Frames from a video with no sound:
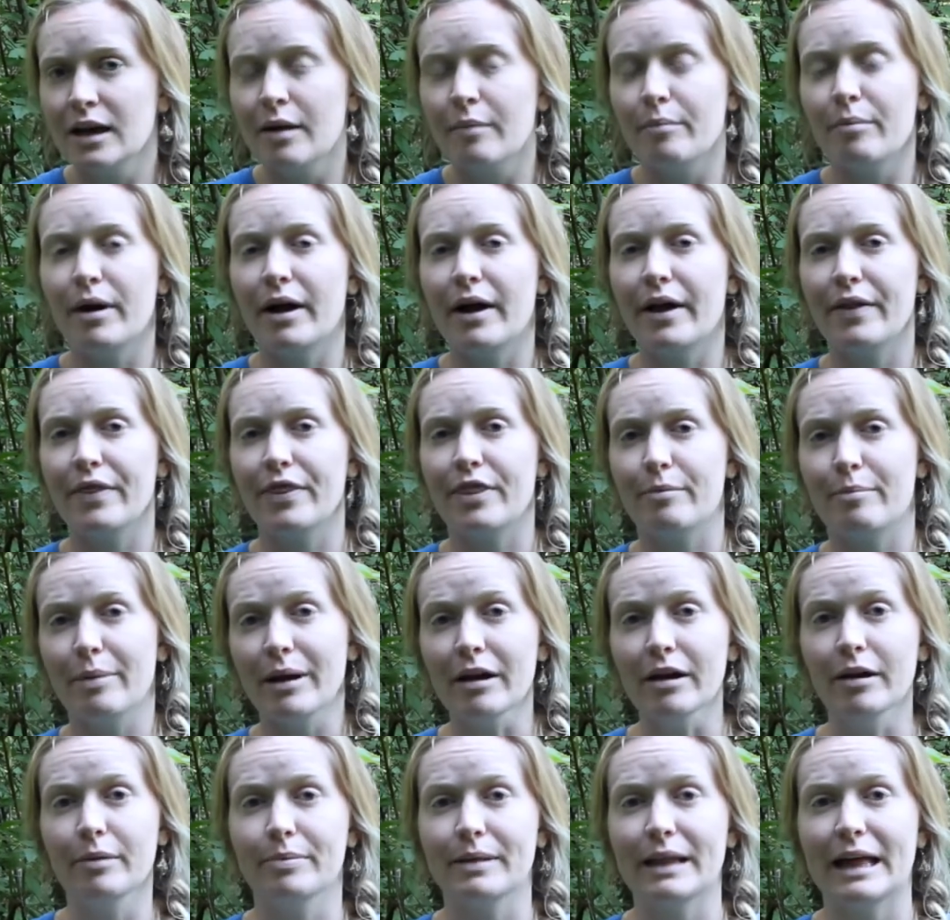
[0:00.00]
But the
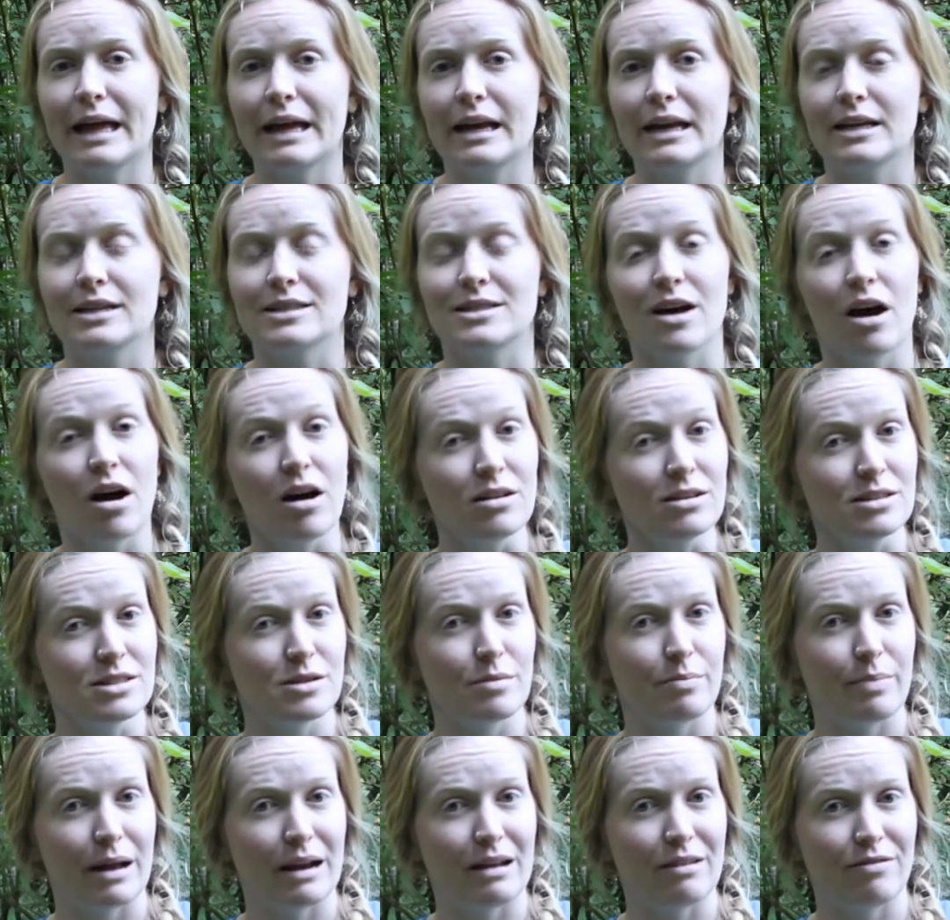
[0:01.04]
berry plant is also
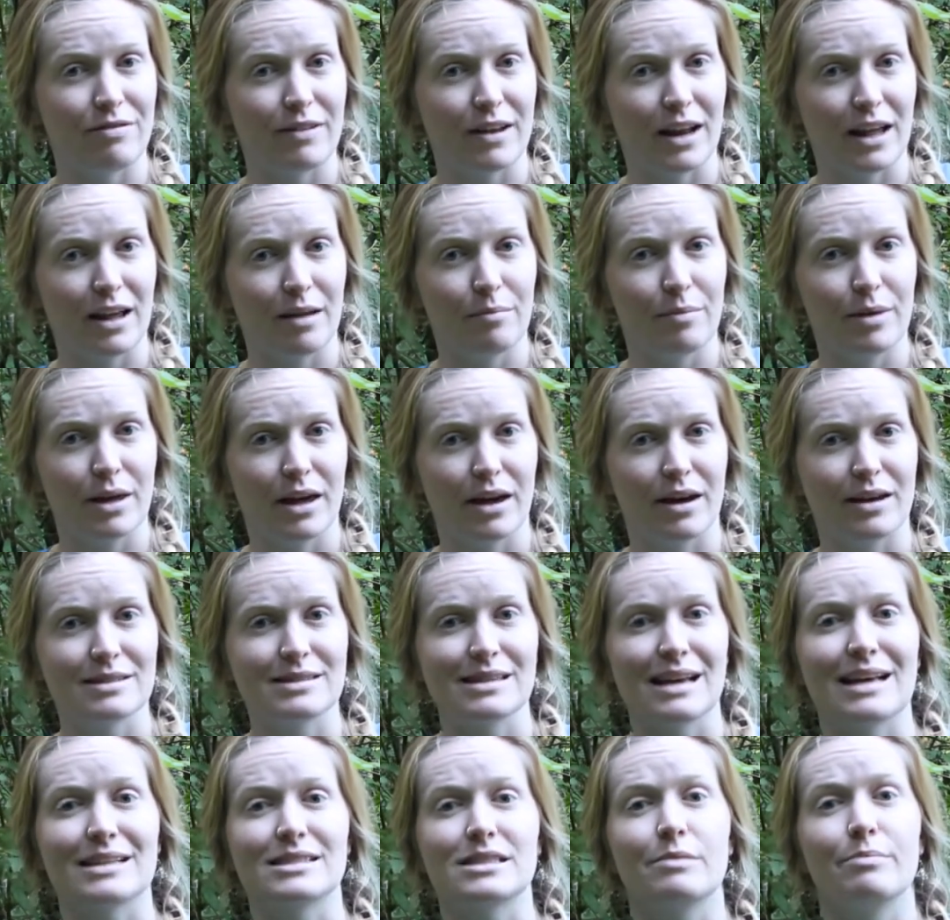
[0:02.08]
benefiting because
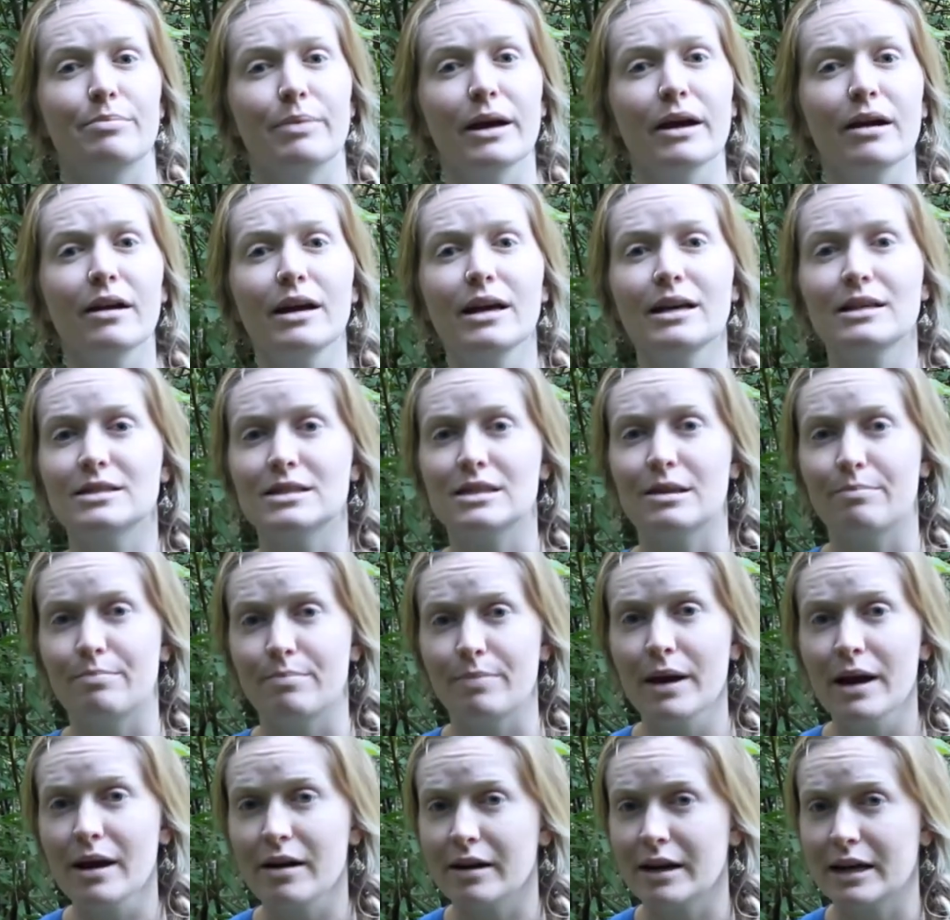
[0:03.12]
as the bear eats the
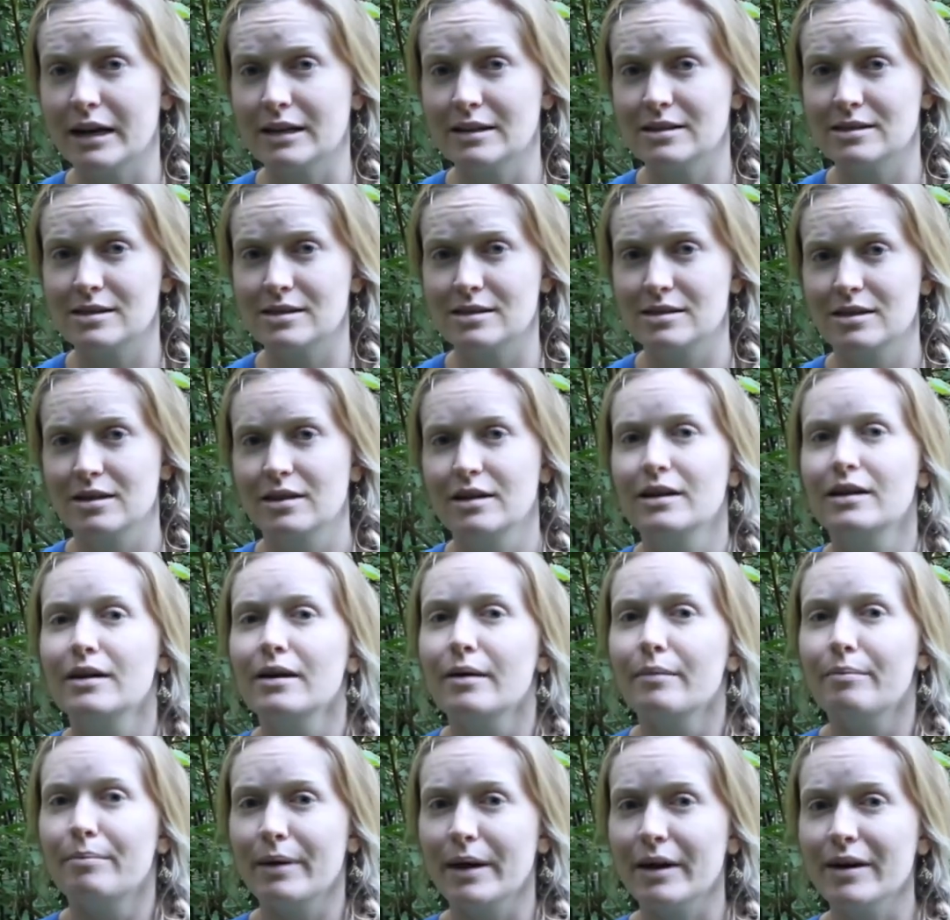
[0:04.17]
berries,
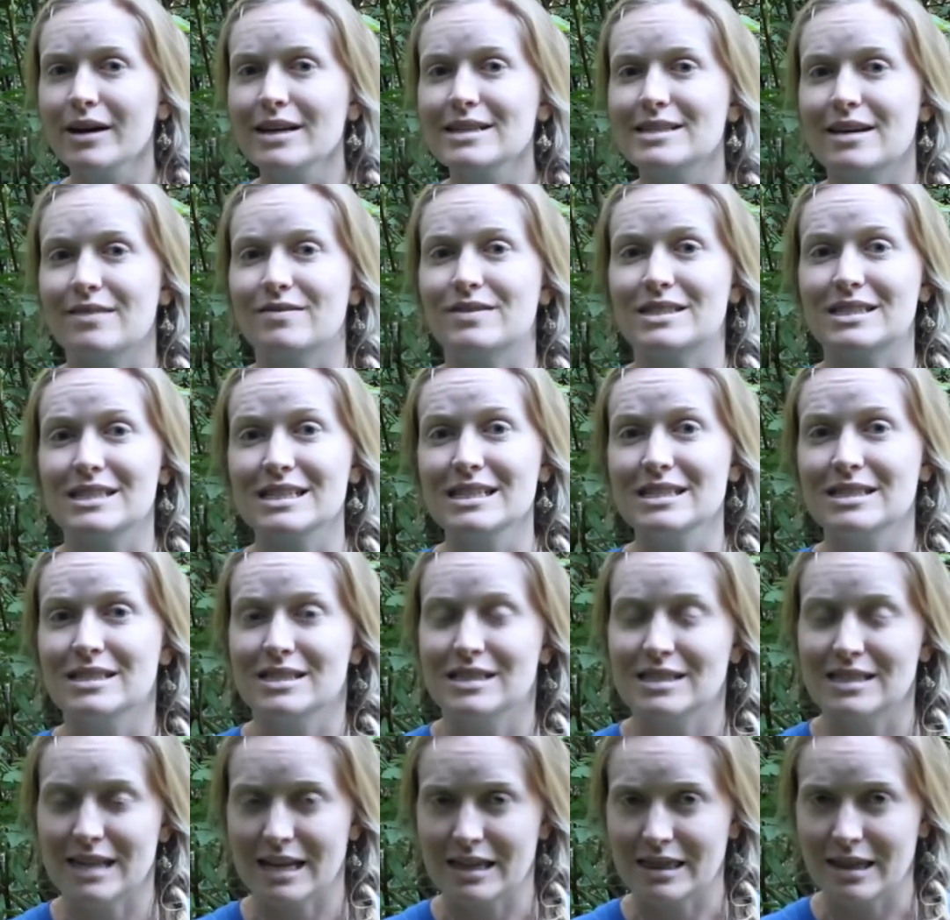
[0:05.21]
berries have seeds
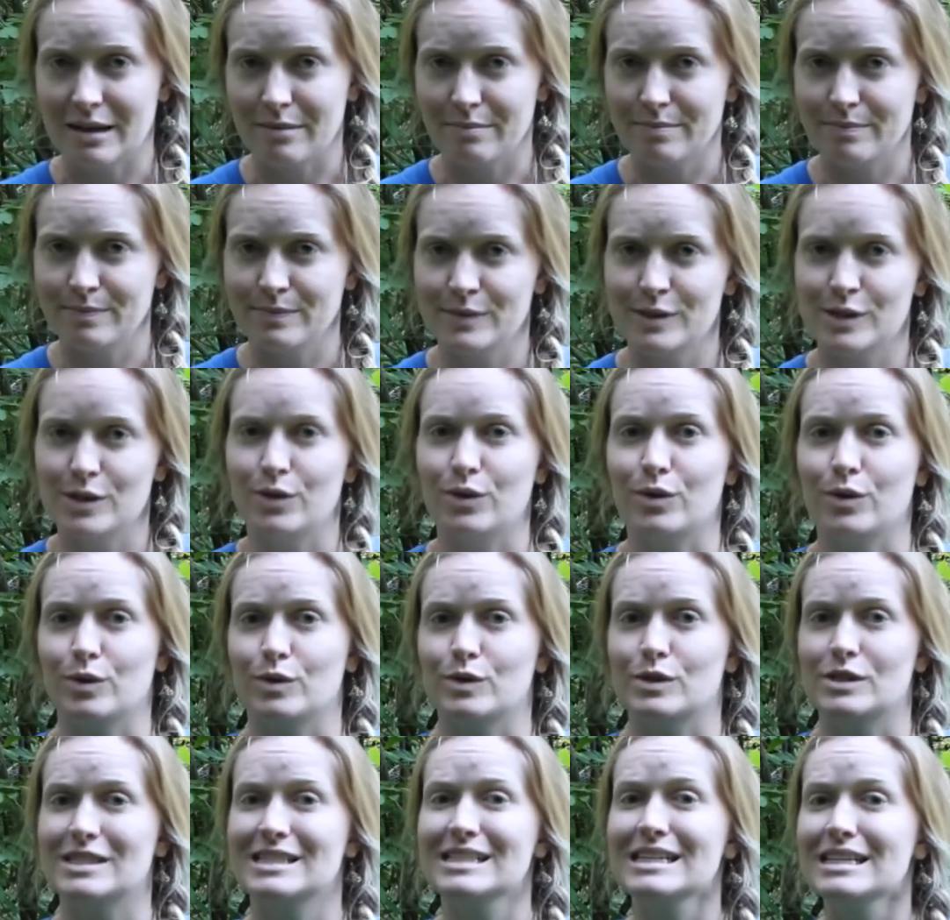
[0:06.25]
inside them. So those
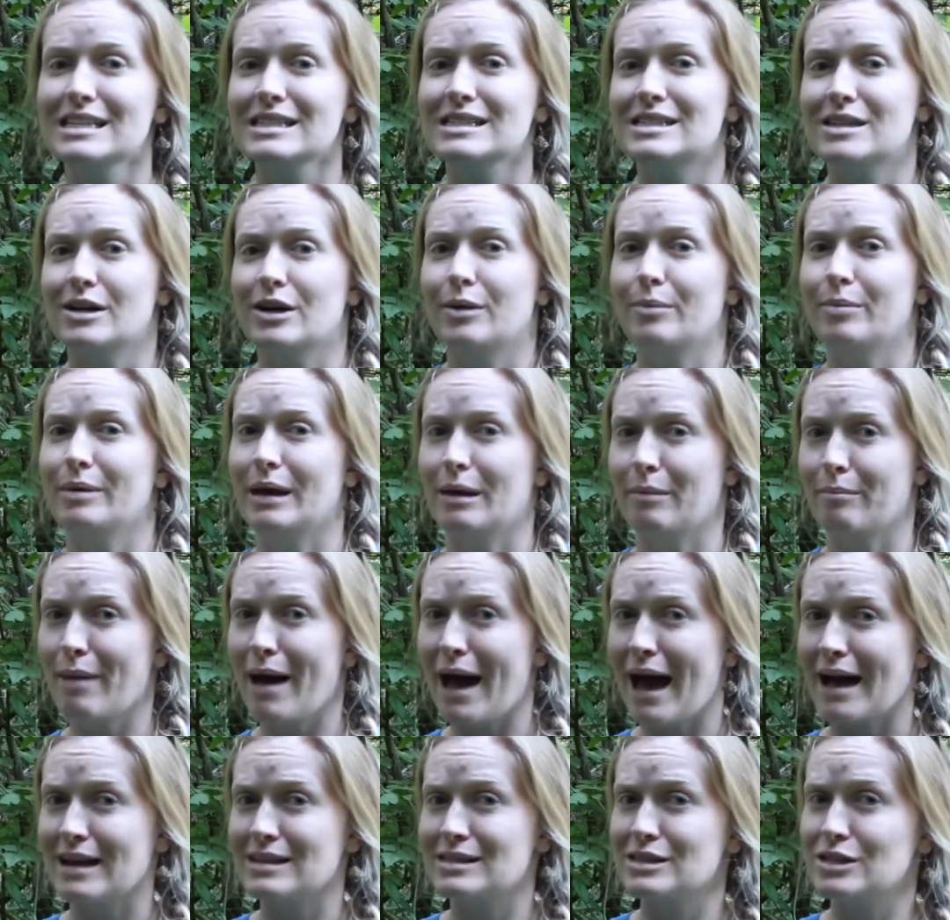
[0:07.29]
seeds are being
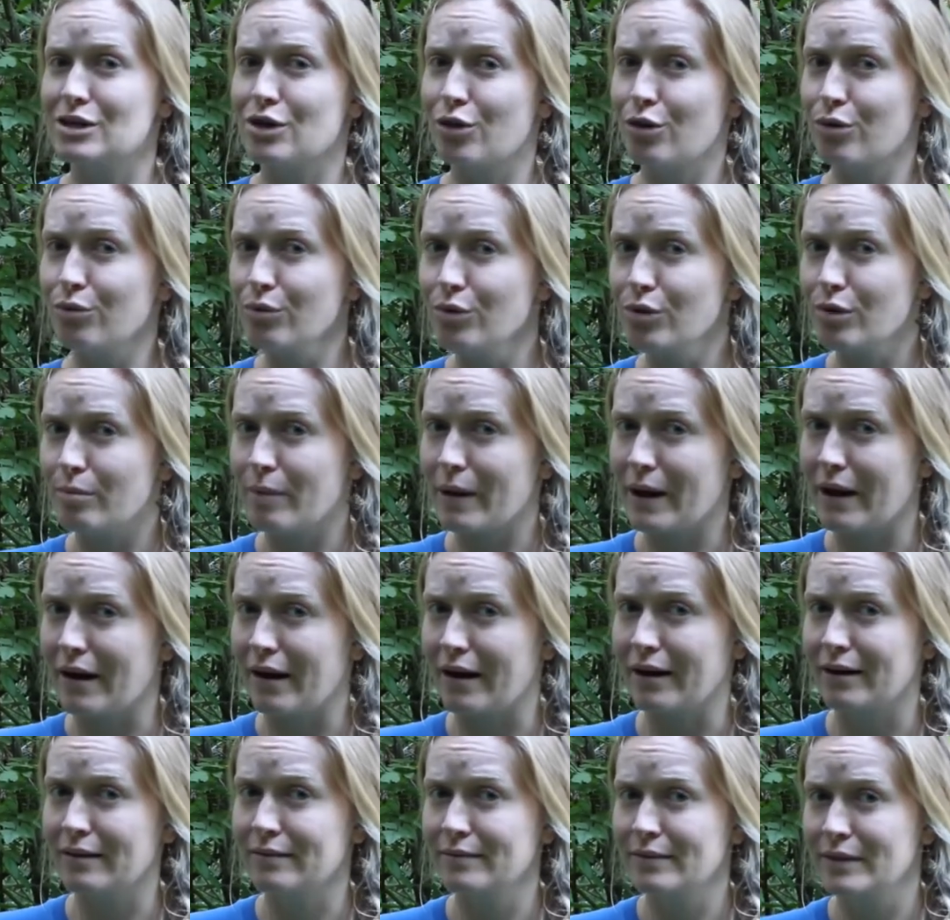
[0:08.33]
passed through the bear.